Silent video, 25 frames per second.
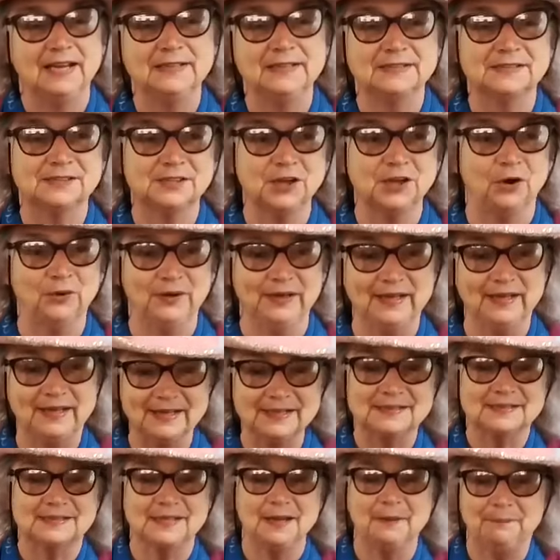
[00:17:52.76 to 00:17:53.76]
and so he
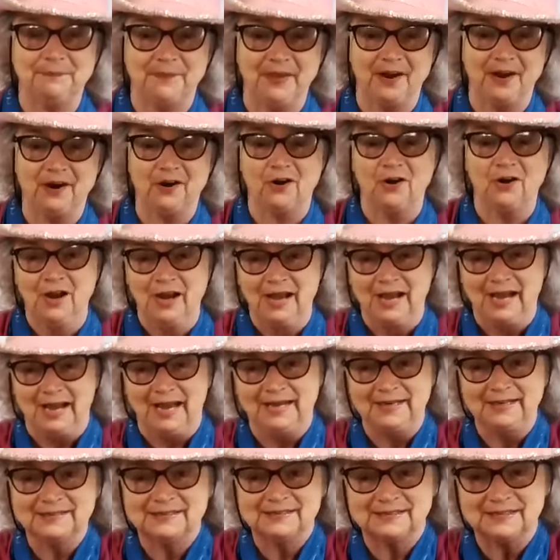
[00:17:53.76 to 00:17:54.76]
gets up there
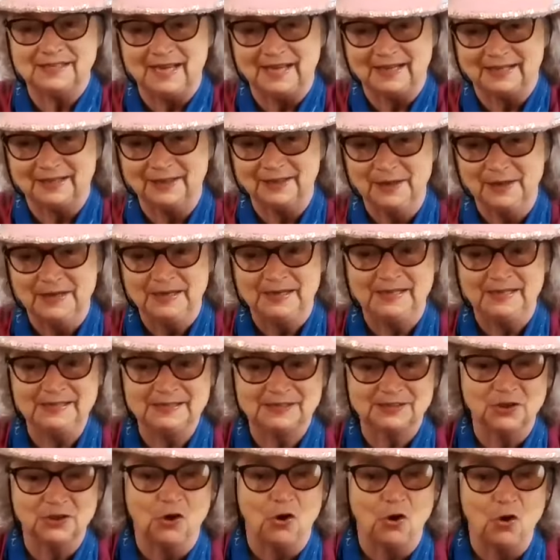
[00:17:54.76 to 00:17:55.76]
and it's like
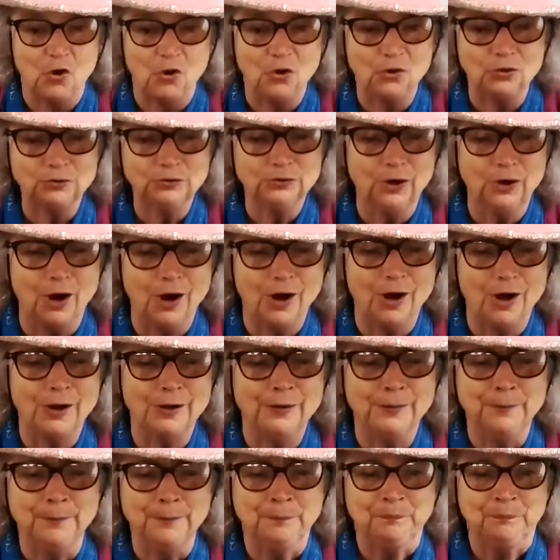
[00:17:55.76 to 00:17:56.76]
he's holding
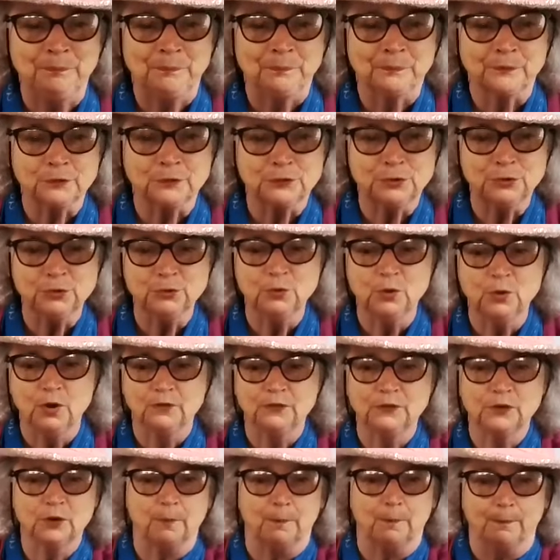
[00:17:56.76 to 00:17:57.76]
on to
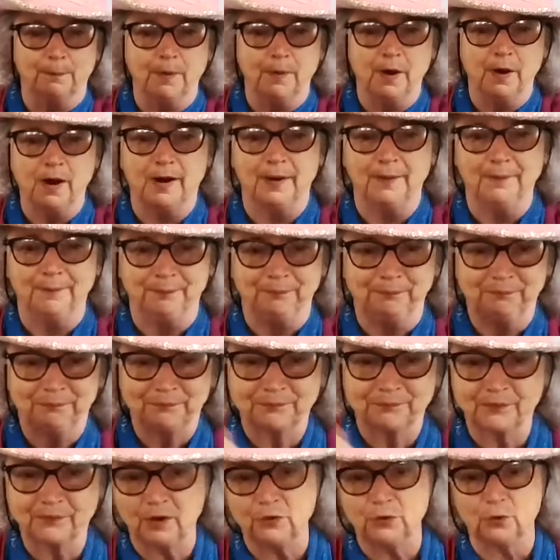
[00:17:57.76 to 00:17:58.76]
the um,
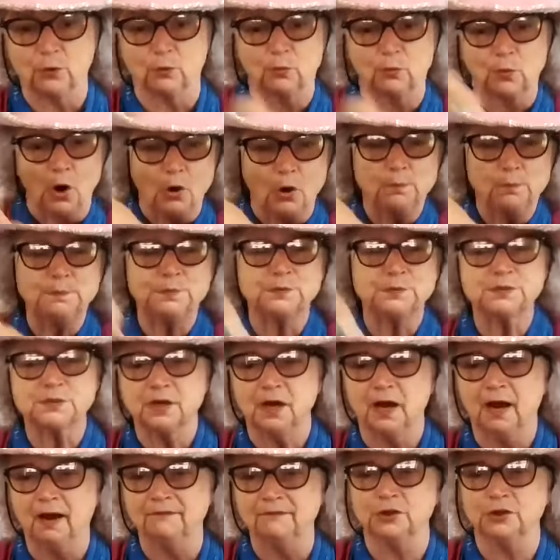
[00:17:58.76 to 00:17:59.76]
the ropes
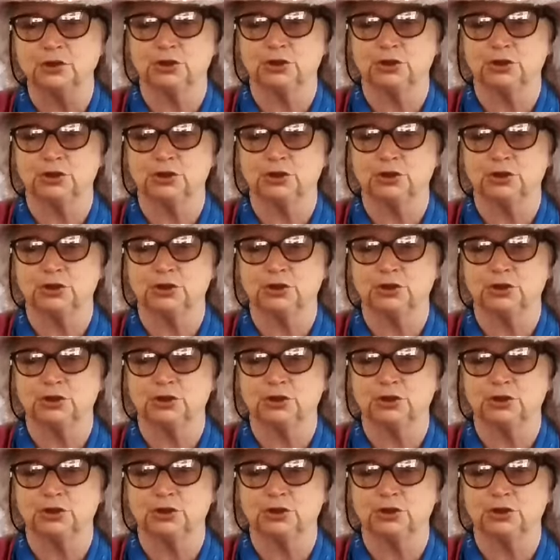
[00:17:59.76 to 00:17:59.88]
of a